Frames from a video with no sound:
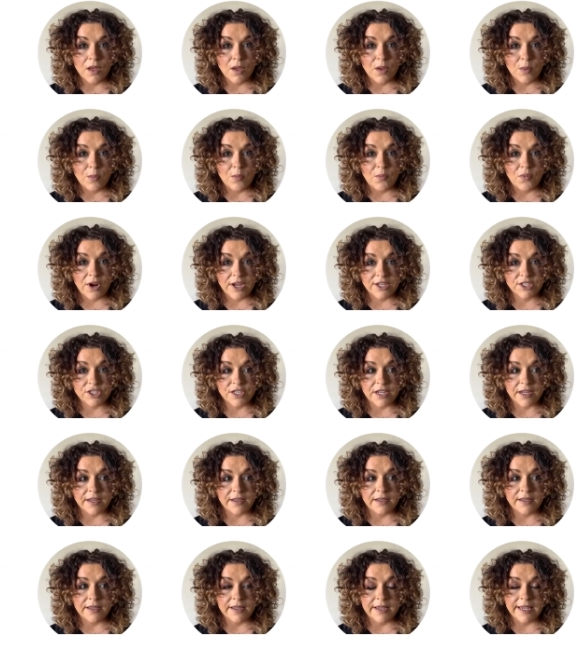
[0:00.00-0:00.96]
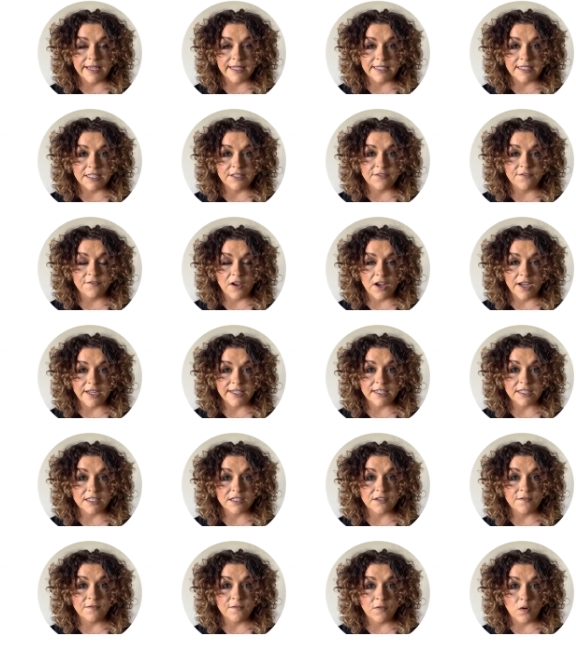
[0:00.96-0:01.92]
Pressure is defined as
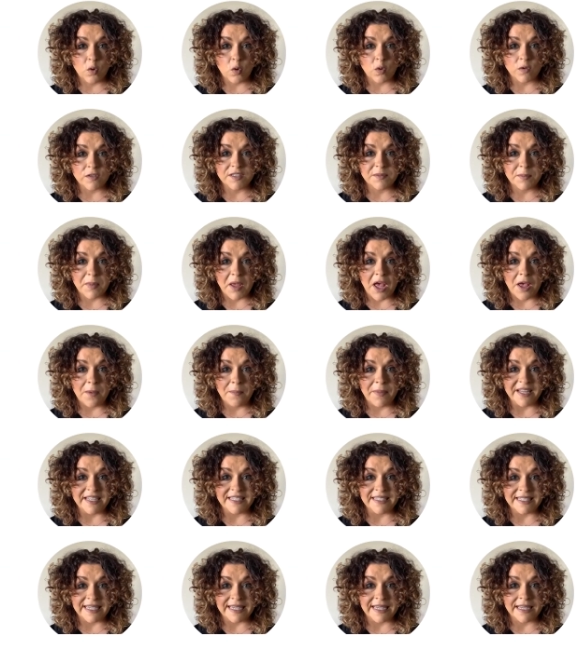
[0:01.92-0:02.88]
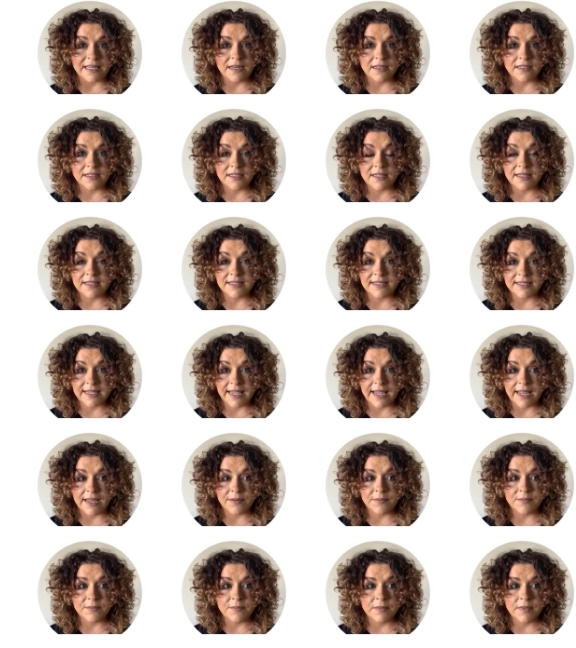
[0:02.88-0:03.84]
a force perpendicular to the
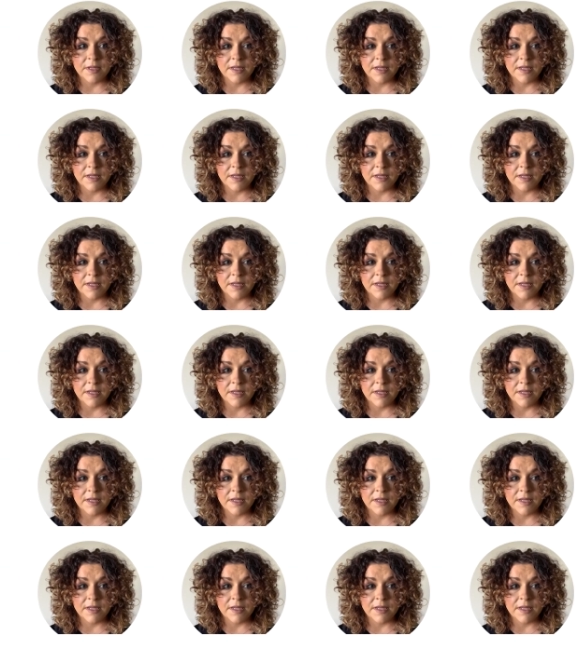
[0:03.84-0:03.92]
skin.